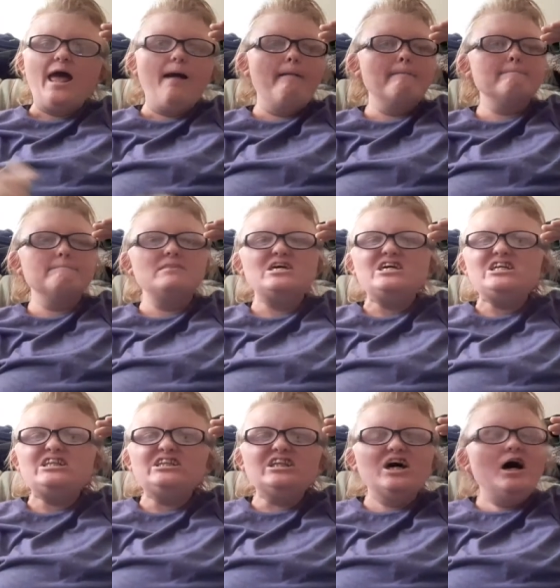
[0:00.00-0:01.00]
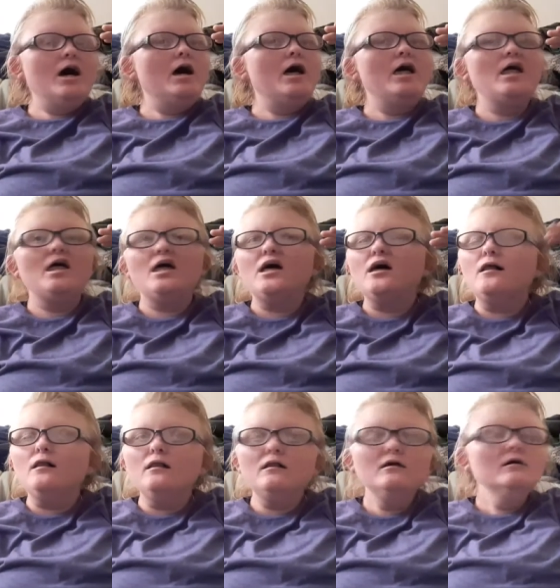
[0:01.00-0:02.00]
and beat the
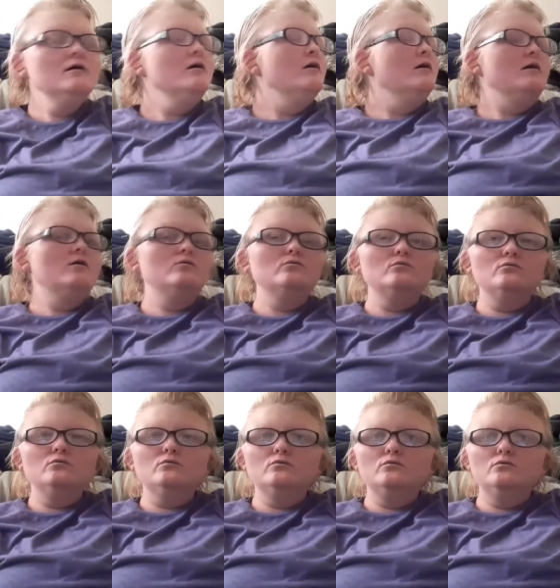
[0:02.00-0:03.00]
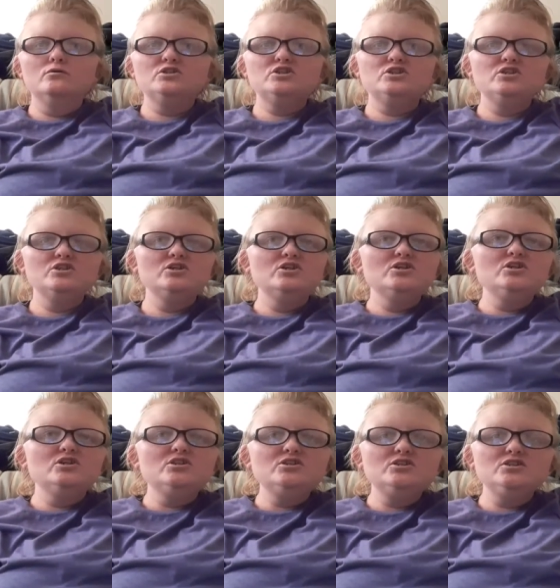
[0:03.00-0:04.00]
hell Oh,
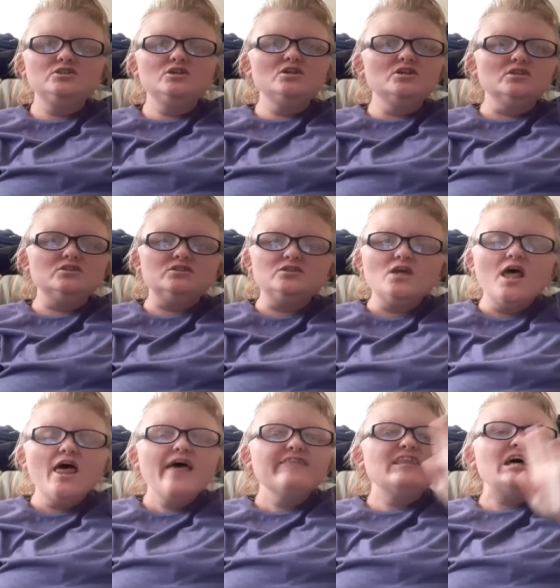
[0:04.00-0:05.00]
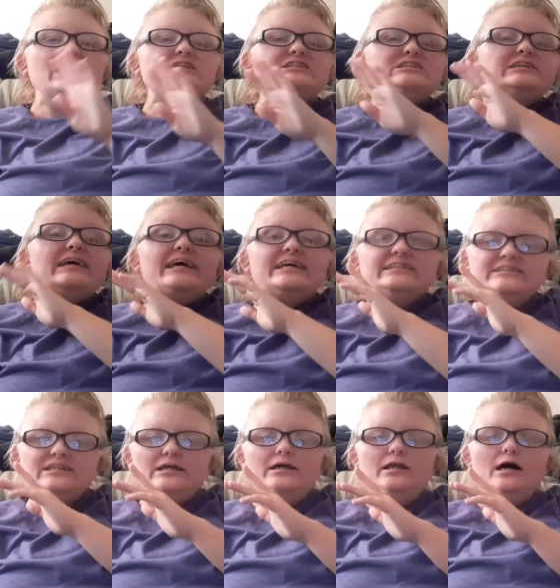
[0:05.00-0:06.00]
sis. This
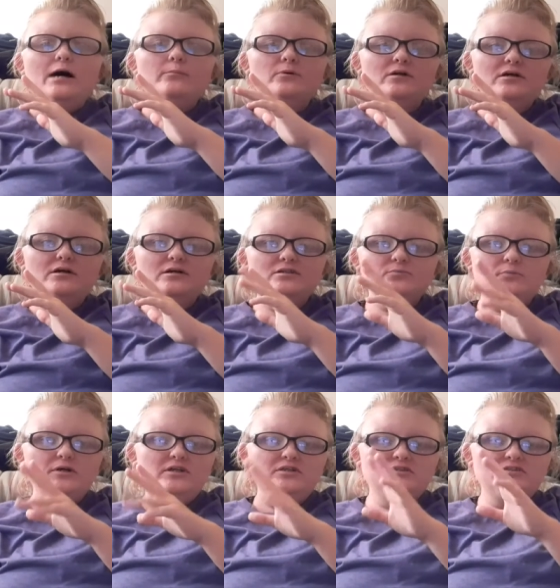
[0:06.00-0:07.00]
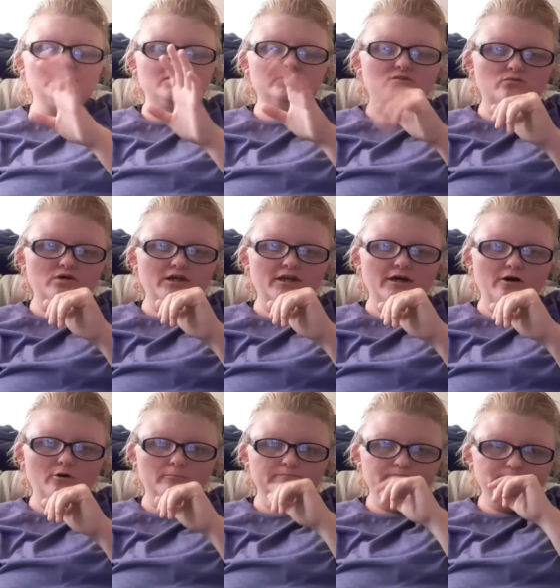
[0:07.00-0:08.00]
season, I'm going to explain the season right
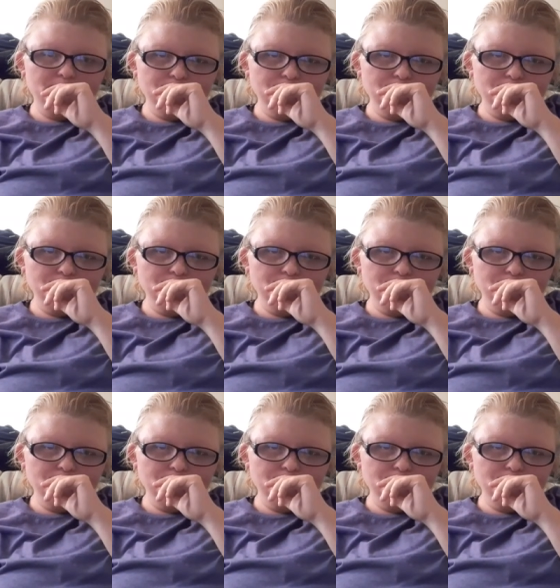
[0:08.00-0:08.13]
now.